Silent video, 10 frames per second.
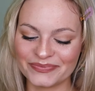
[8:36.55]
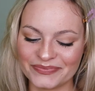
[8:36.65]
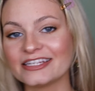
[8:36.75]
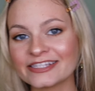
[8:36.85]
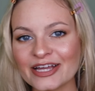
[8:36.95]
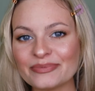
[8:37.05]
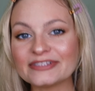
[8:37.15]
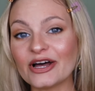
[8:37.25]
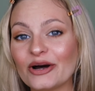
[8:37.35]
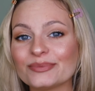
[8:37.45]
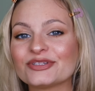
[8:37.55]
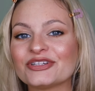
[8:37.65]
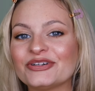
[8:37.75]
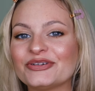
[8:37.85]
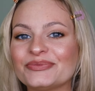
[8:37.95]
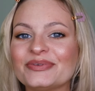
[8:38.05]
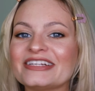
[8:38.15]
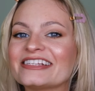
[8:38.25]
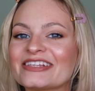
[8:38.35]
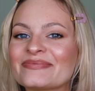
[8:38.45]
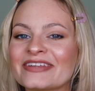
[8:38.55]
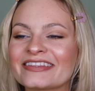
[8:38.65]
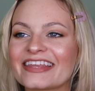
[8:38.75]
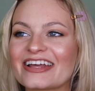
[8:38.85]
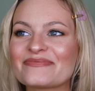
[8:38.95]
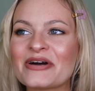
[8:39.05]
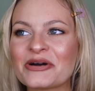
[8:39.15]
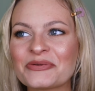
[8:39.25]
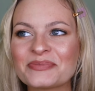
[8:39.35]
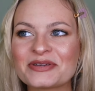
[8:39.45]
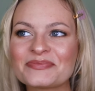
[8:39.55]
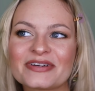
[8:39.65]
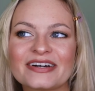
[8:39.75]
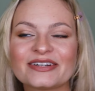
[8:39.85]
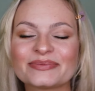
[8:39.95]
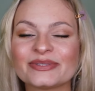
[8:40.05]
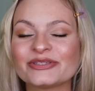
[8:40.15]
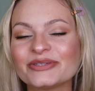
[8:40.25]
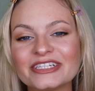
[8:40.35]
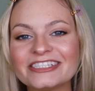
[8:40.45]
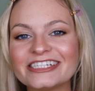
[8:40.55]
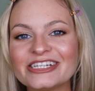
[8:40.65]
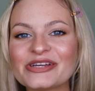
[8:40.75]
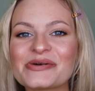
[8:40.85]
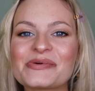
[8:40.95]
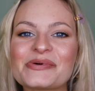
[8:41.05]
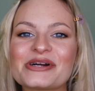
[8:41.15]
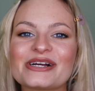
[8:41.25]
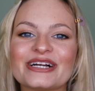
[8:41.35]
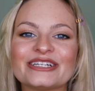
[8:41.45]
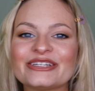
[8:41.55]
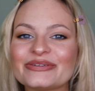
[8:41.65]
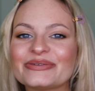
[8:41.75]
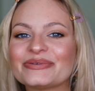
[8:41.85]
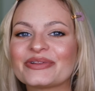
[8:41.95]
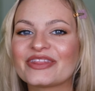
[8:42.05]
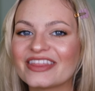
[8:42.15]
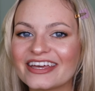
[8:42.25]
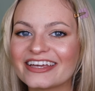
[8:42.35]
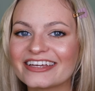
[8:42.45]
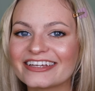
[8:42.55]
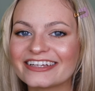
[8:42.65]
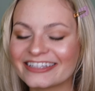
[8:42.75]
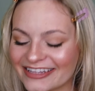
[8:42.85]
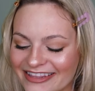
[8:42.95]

This step is optional, but it's something that I'm hoping becomes trendy or a new thing.